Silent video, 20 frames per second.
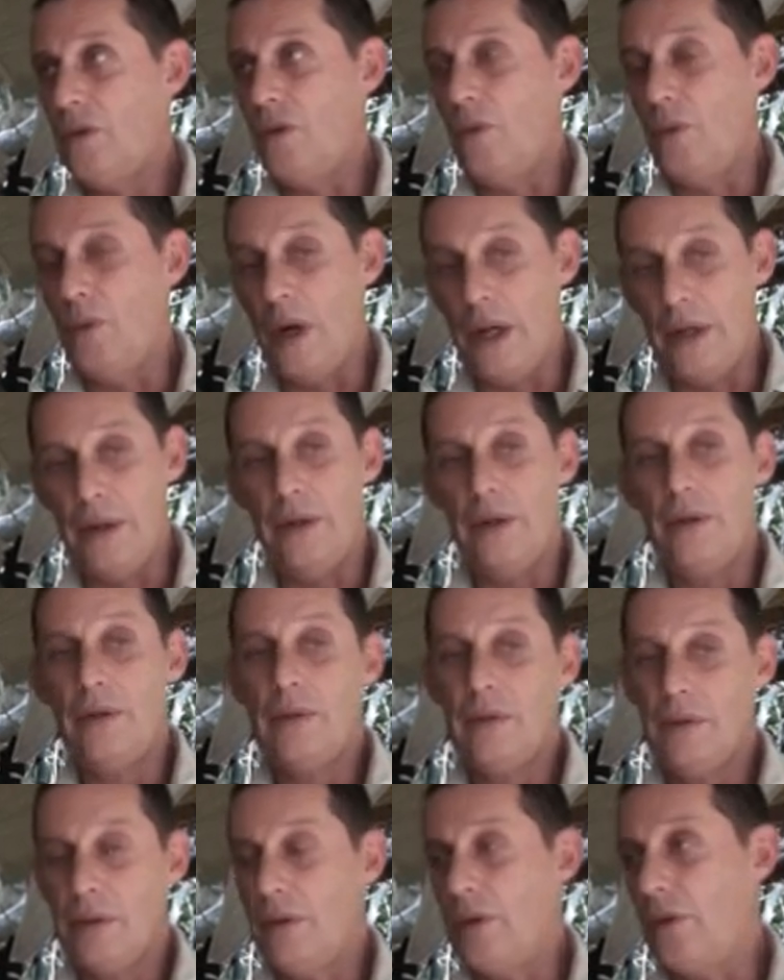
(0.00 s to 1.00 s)
to run
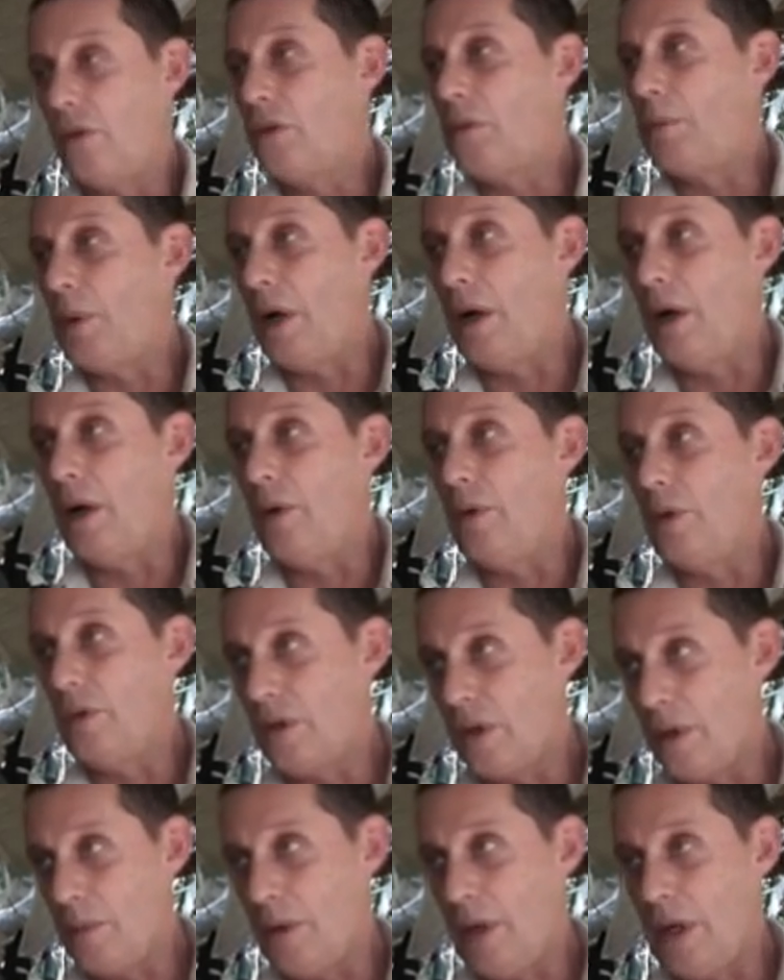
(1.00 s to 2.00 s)
the spa, or
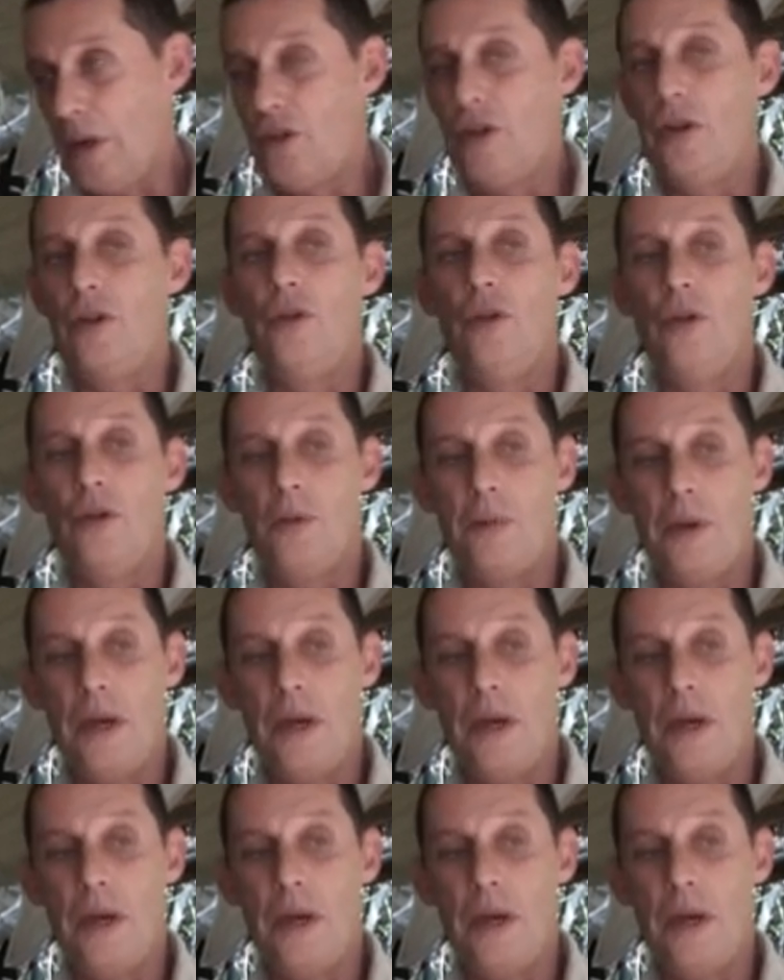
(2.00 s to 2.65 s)
to come and actually do the